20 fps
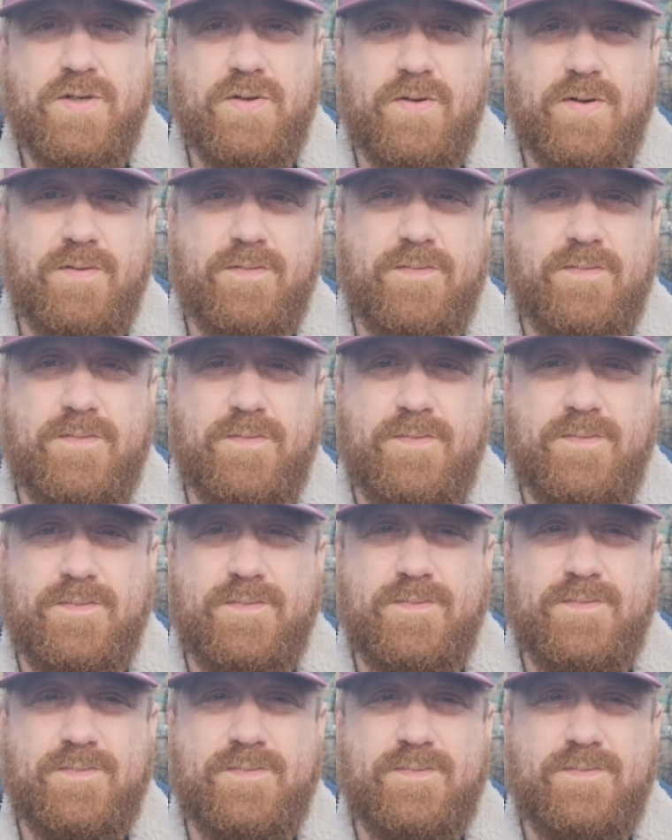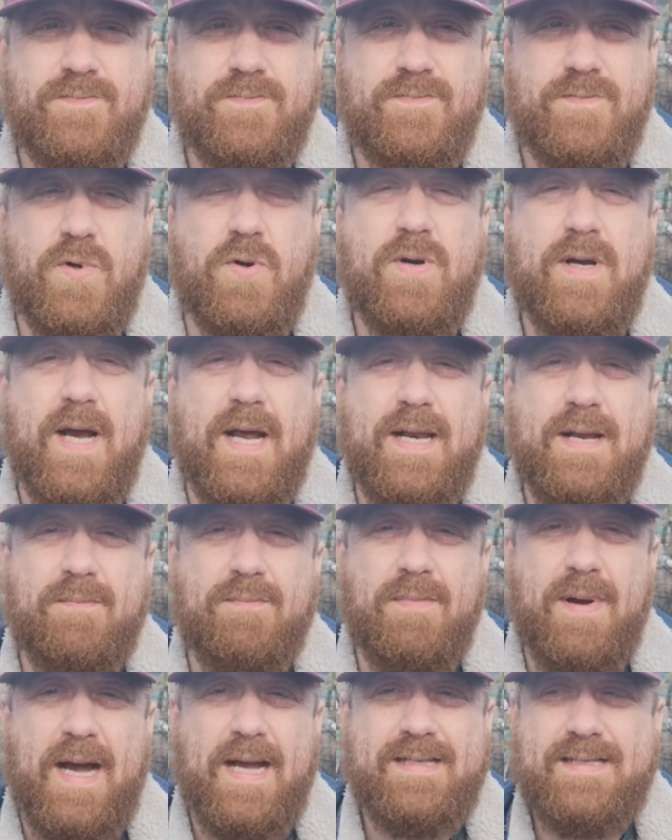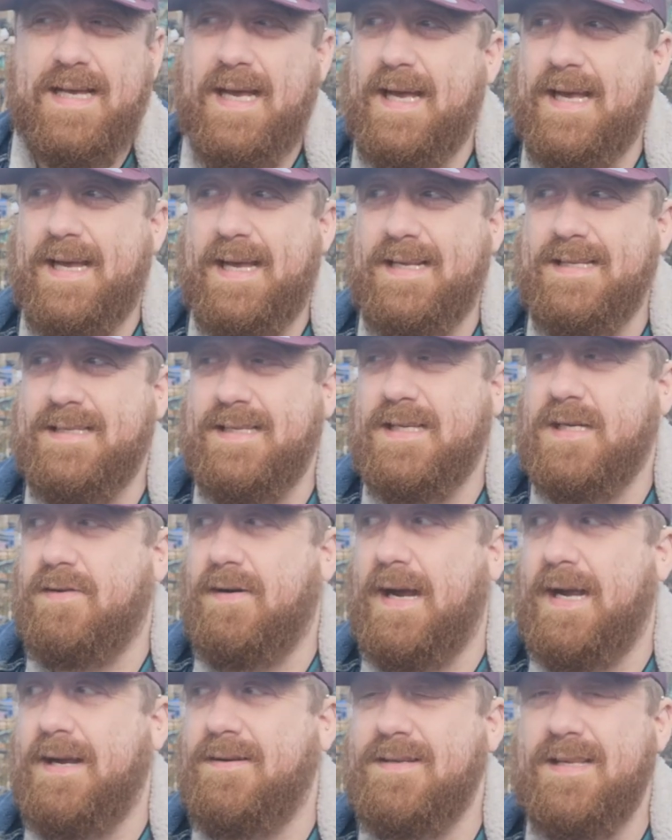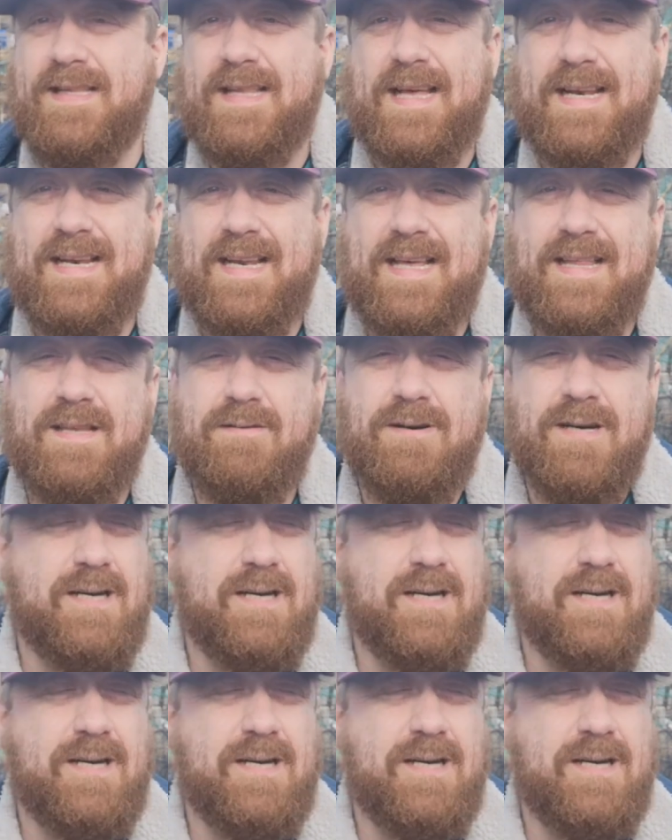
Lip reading: sort of organic matter into the ground, and then let the